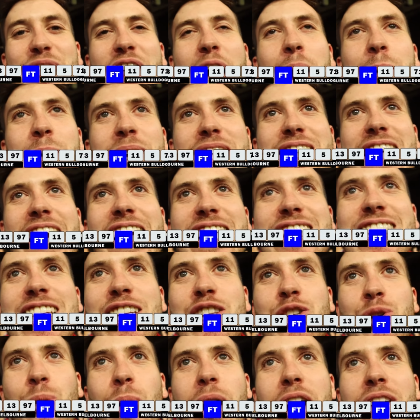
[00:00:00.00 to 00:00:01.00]
they were tested
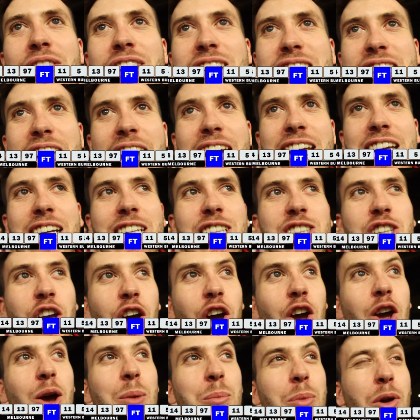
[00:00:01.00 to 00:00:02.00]
throughout the second
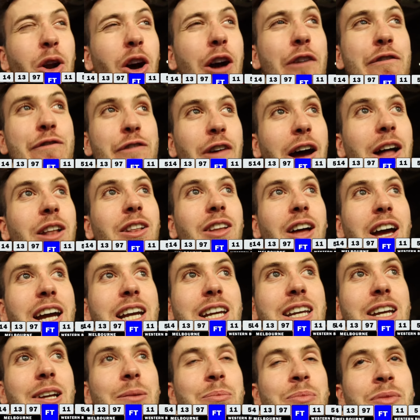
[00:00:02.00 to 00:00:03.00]
term, but I felt
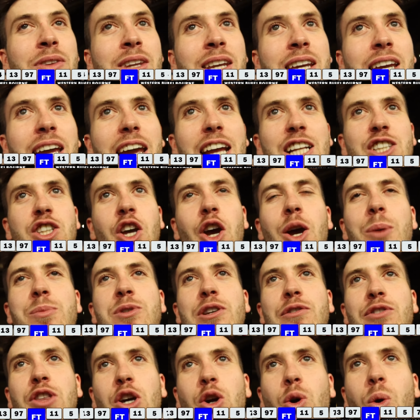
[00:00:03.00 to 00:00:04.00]
like in
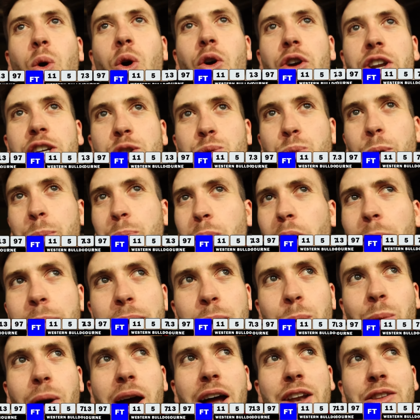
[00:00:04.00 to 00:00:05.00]
terms of the quarters, we
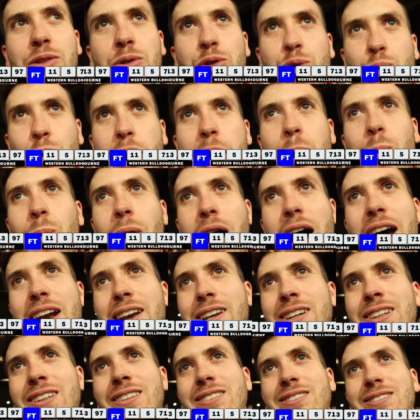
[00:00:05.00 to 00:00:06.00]
probably won
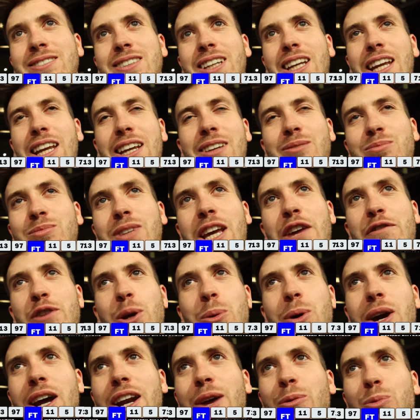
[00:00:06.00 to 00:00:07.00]
3-1 if
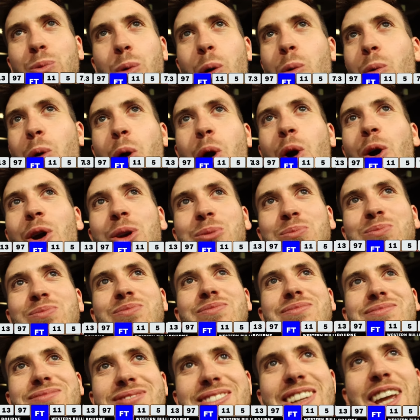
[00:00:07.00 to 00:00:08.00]
you were going to reward
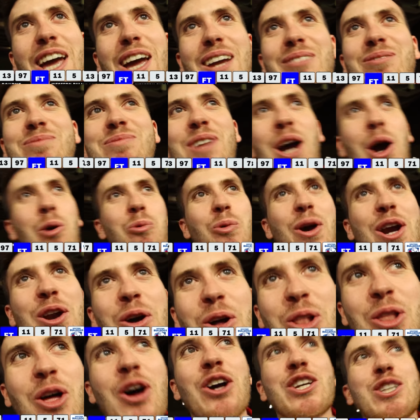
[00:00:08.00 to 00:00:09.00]
a win
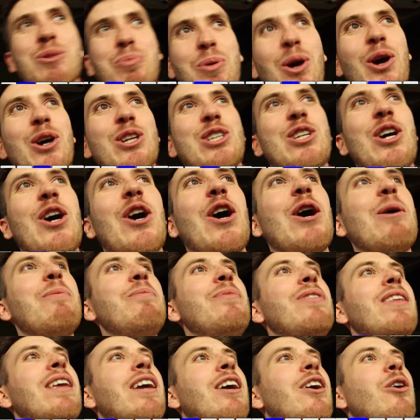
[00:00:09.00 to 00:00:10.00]
or loss per term.
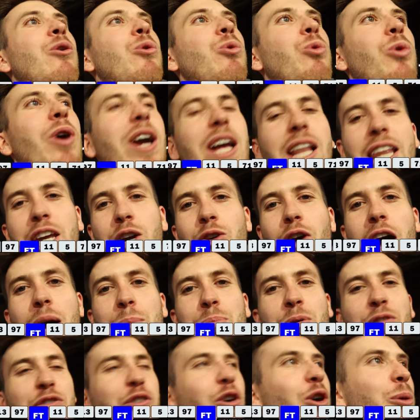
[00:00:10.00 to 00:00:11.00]
Really
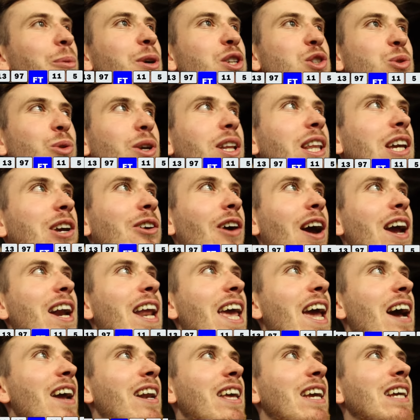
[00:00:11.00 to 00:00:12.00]
great performance, really great
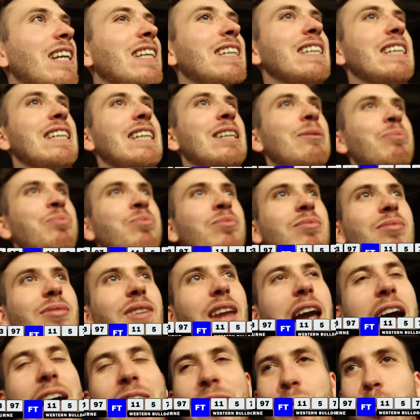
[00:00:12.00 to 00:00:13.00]
outing.
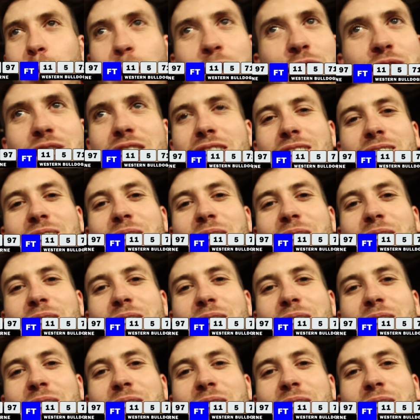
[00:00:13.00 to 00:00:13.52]
And we've